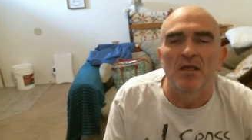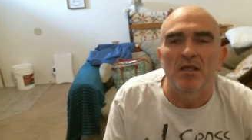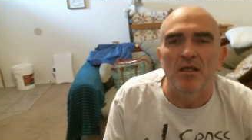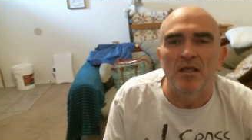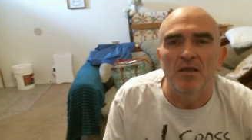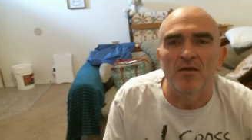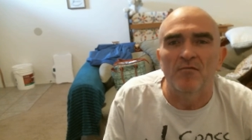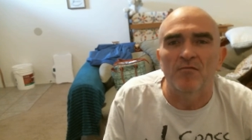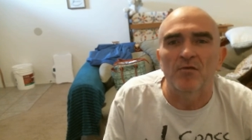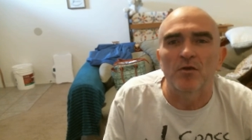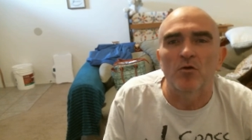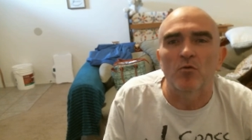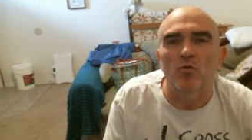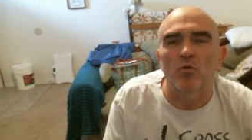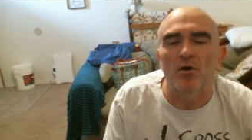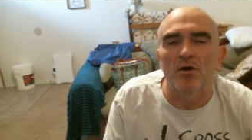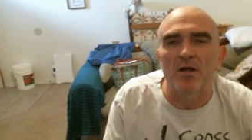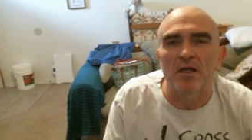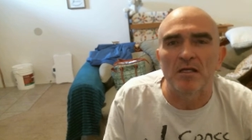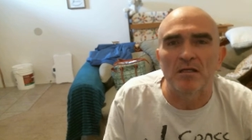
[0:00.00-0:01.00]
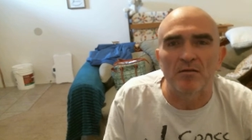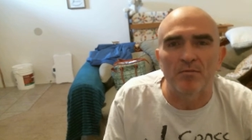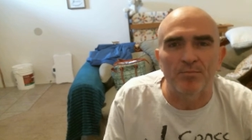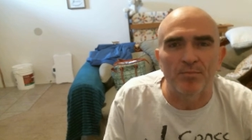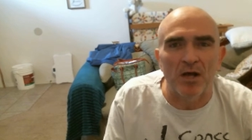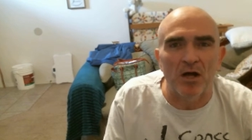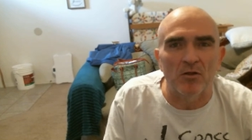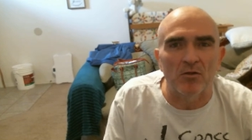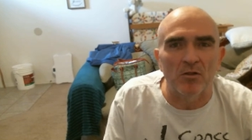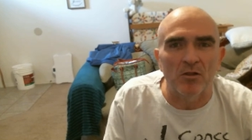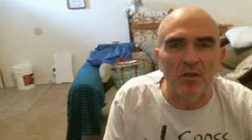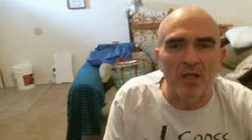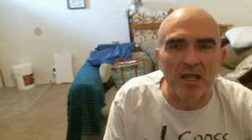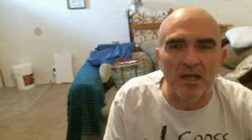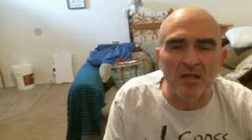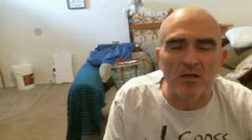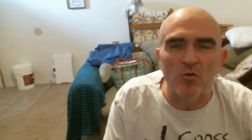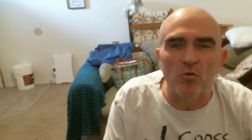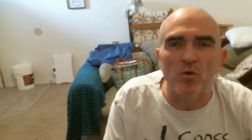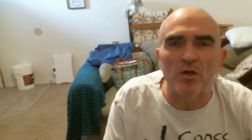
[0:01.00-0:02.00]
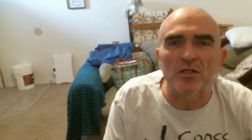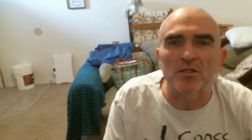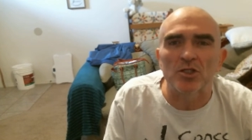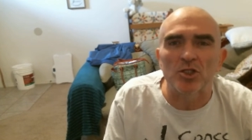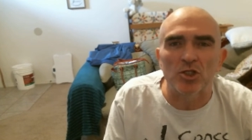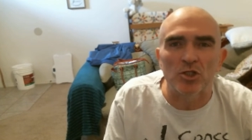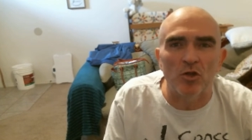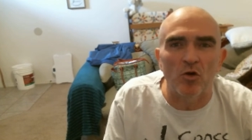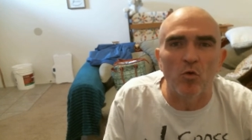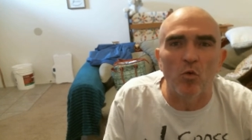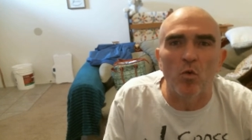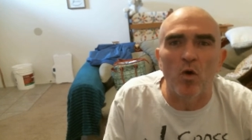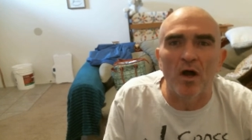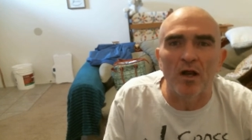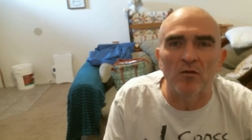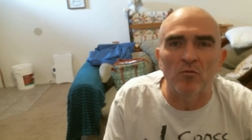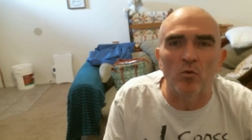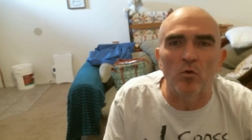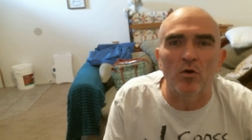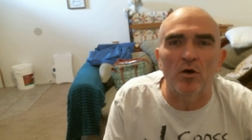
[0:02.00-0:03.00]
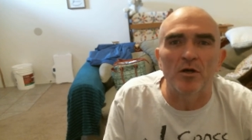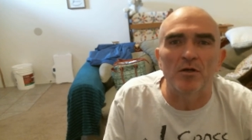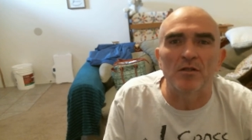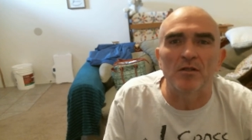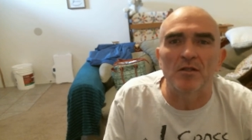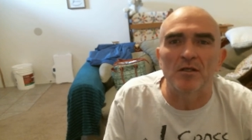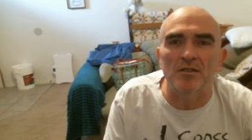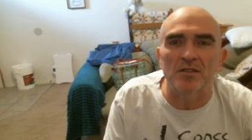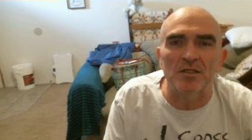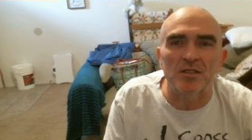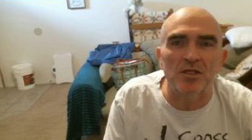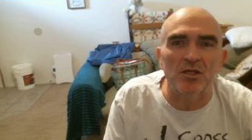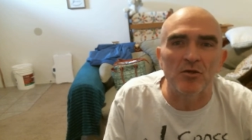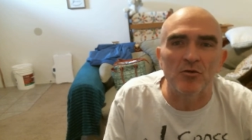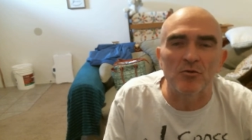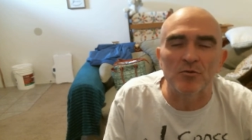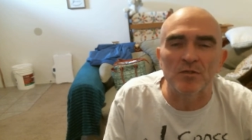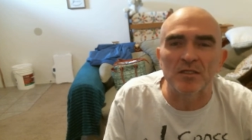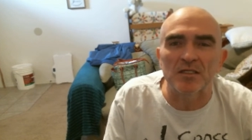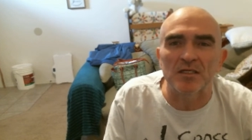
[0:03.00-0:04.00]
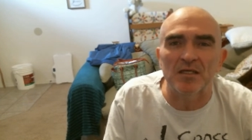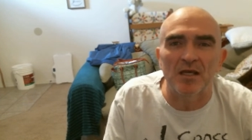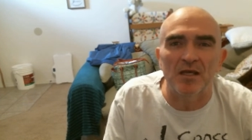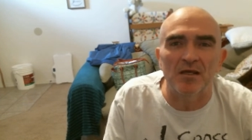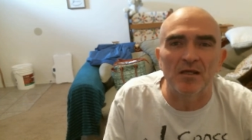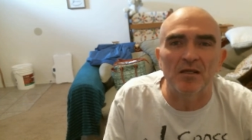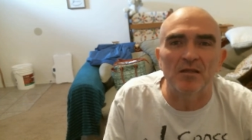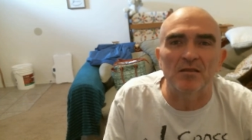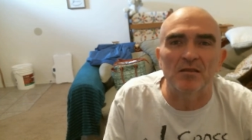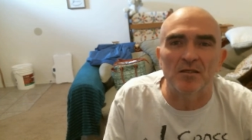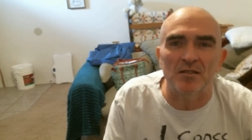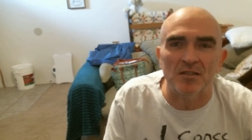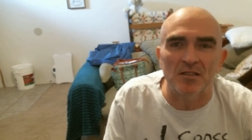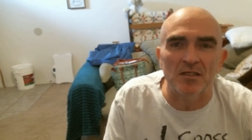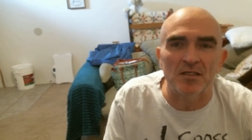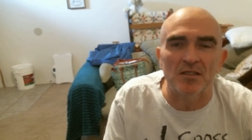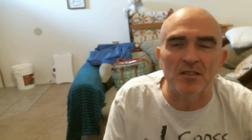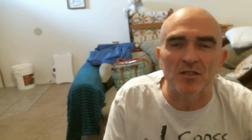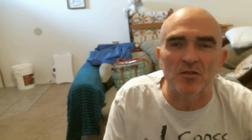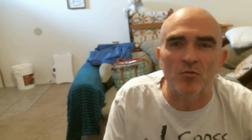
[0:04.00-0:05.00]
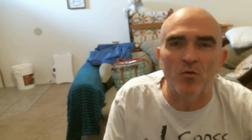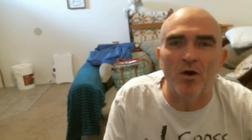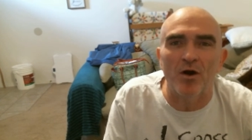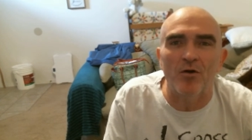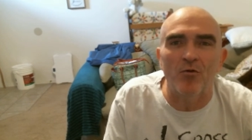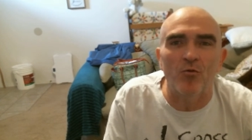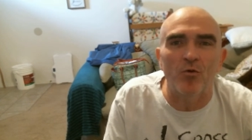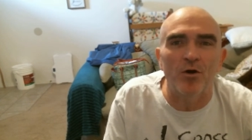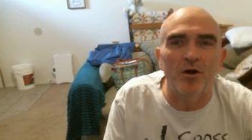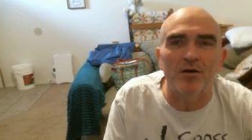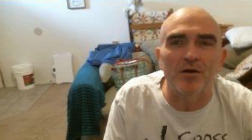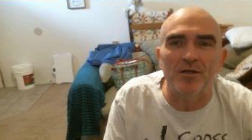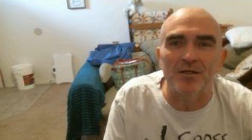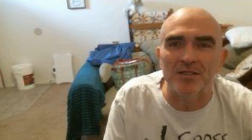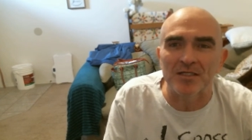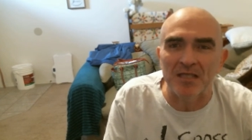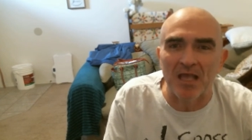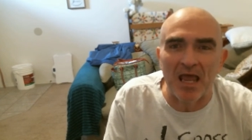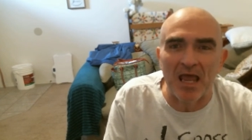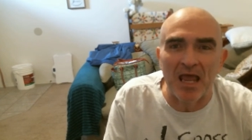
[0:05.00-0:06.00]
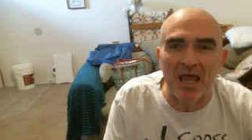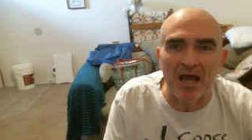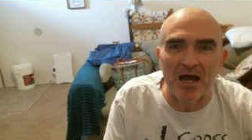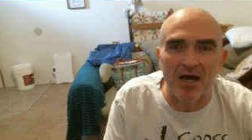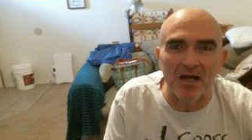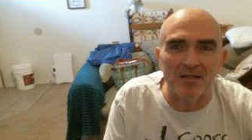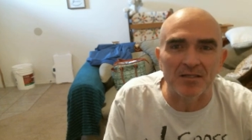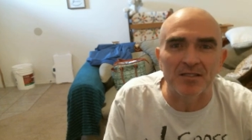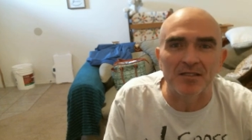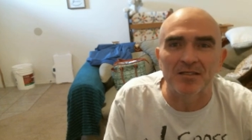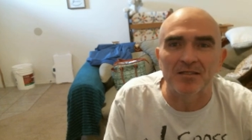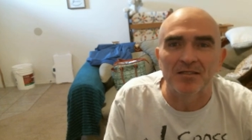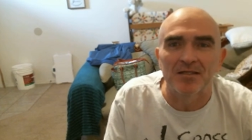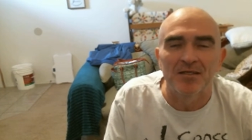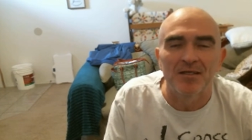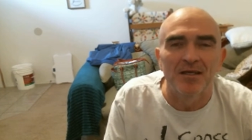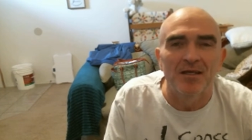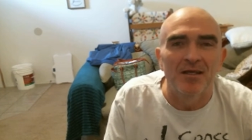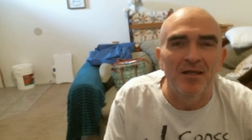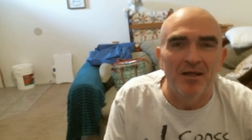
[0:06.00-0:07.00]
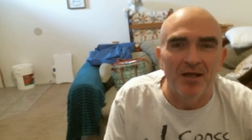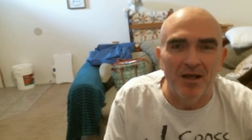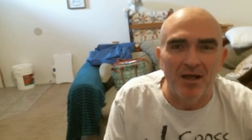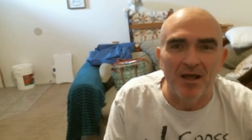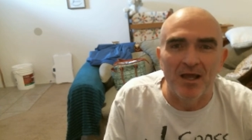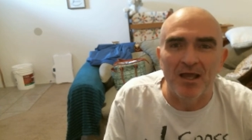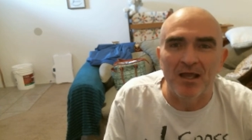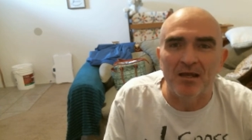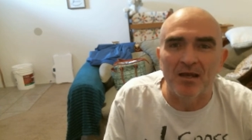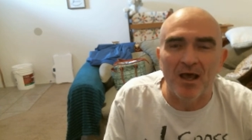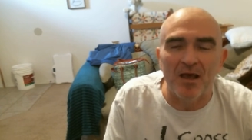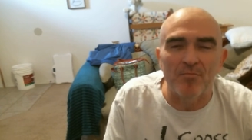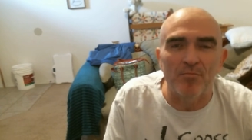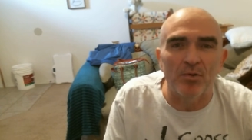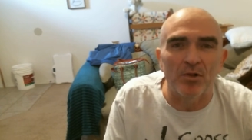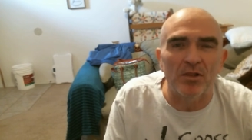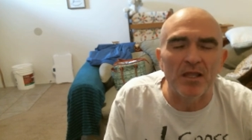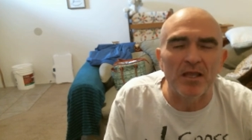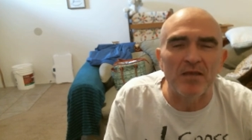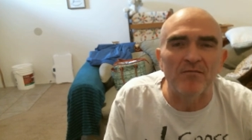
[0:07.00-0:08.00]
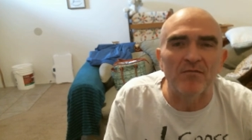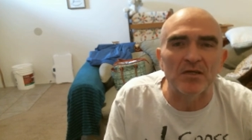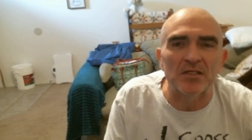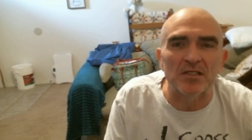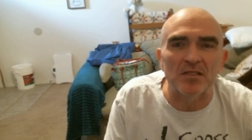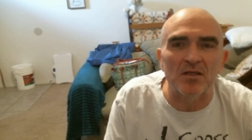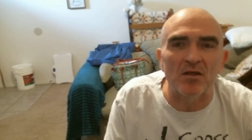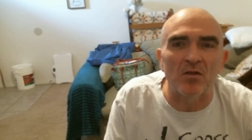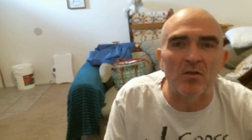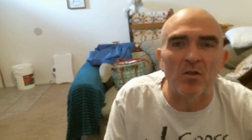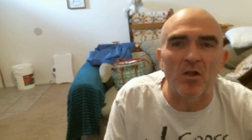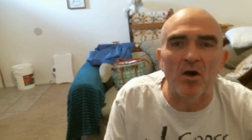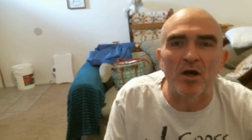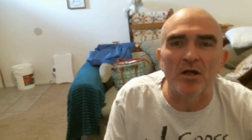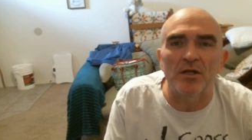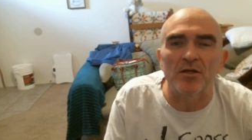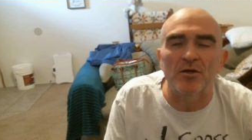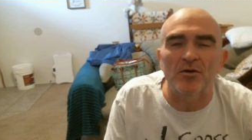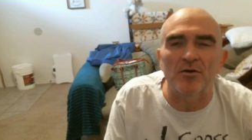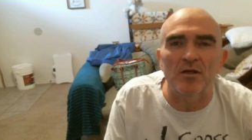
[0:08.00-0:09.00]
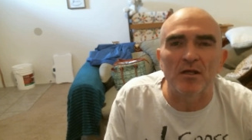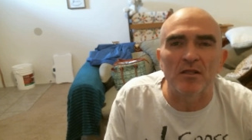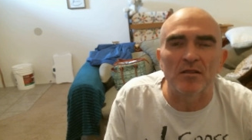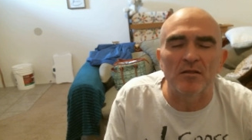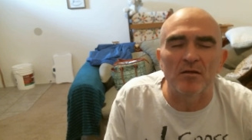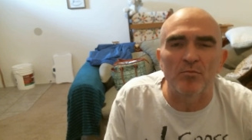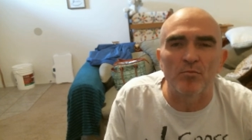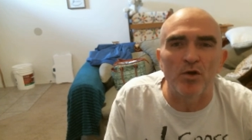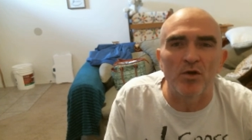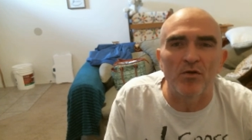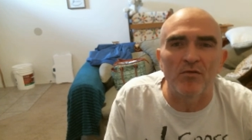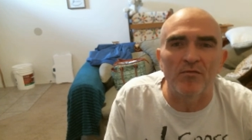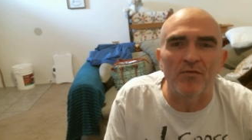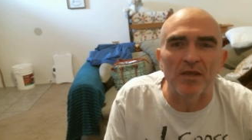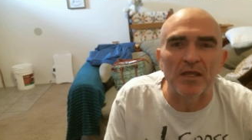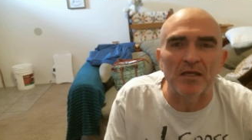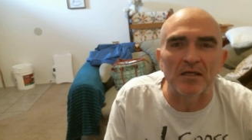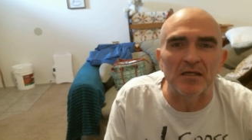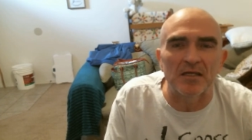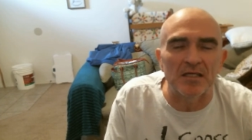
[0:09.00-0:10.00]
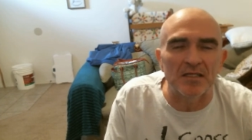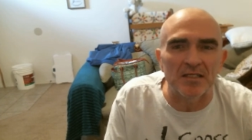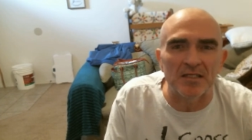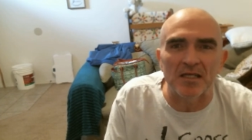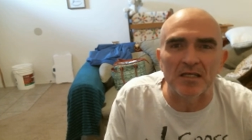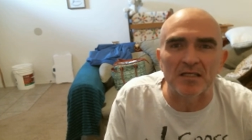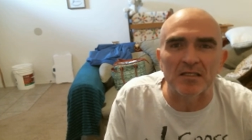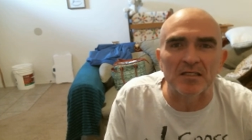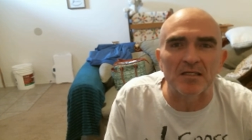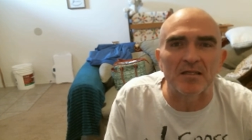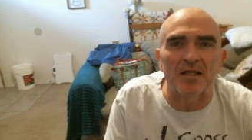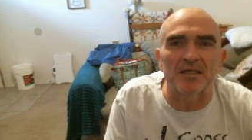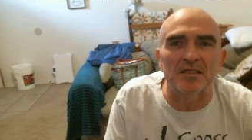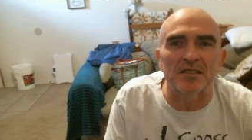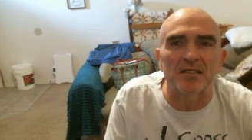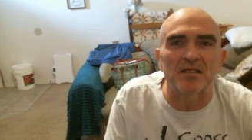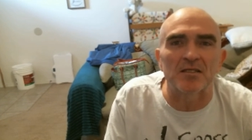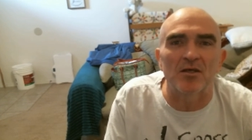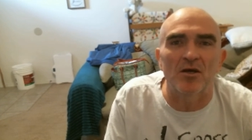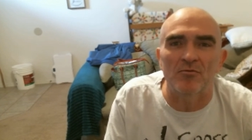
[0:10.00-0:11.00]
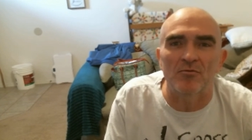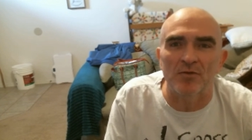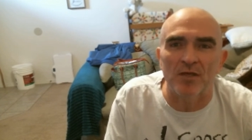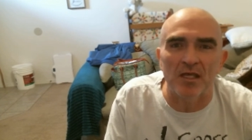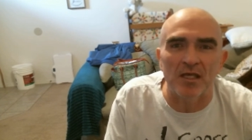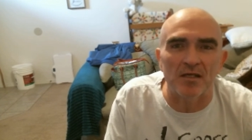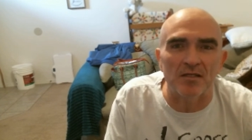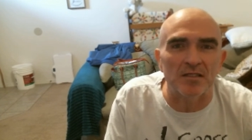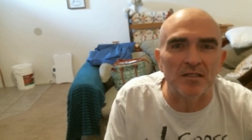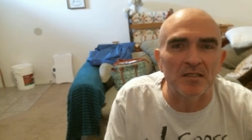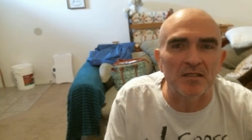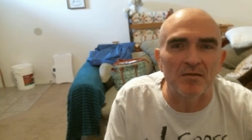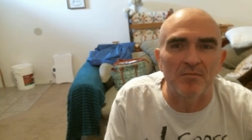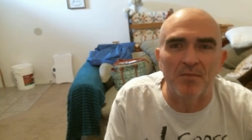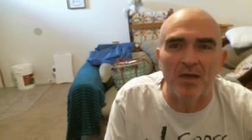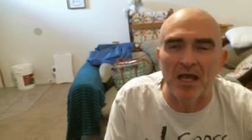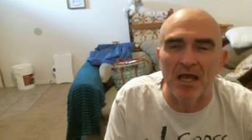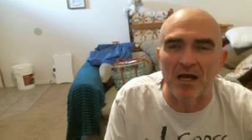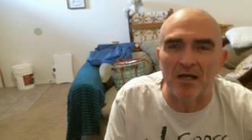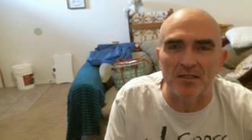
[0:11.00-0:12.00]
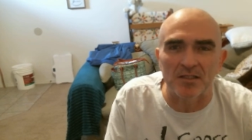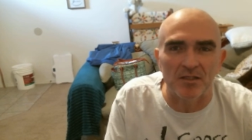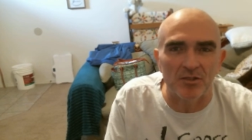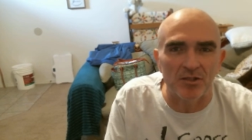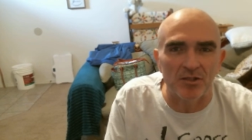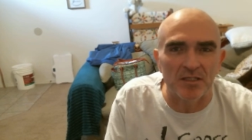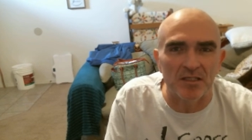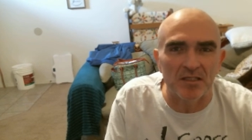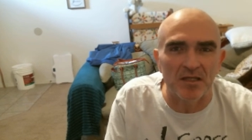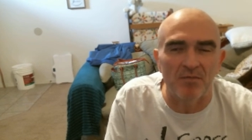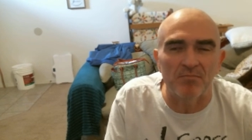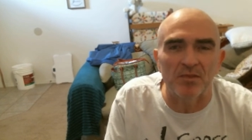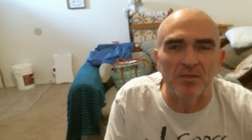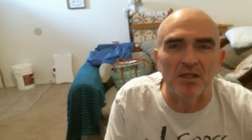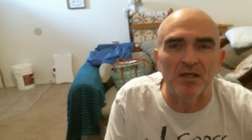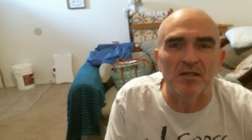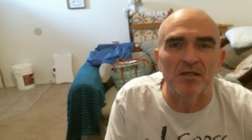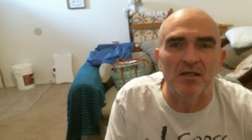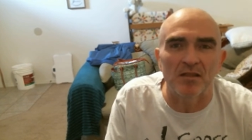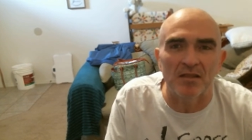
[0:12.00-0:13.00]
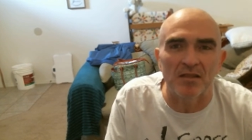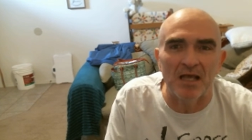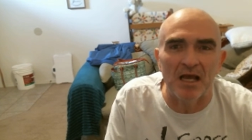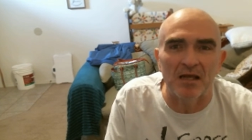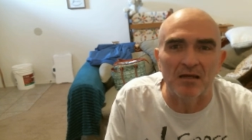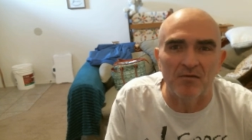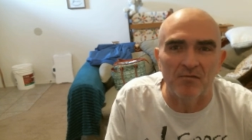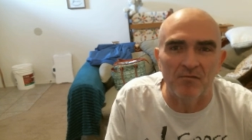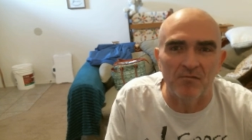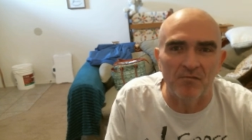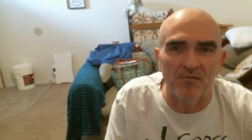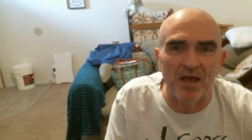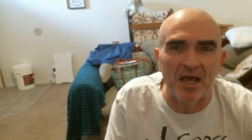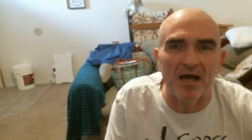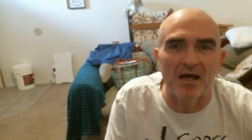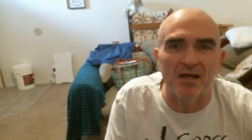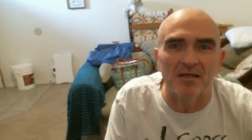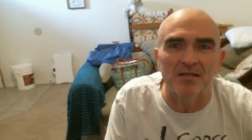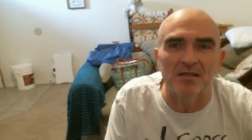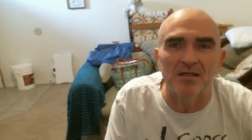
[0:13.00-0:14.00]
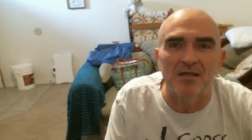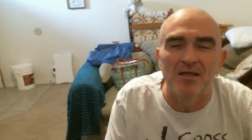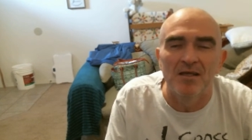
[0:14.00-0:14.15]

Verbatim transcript: If you're worried about language, the one word that's used in it that's a swear word is ass. And I believe it's a lawyer in the movie, and he says, let's go kick some ass or something to that effect.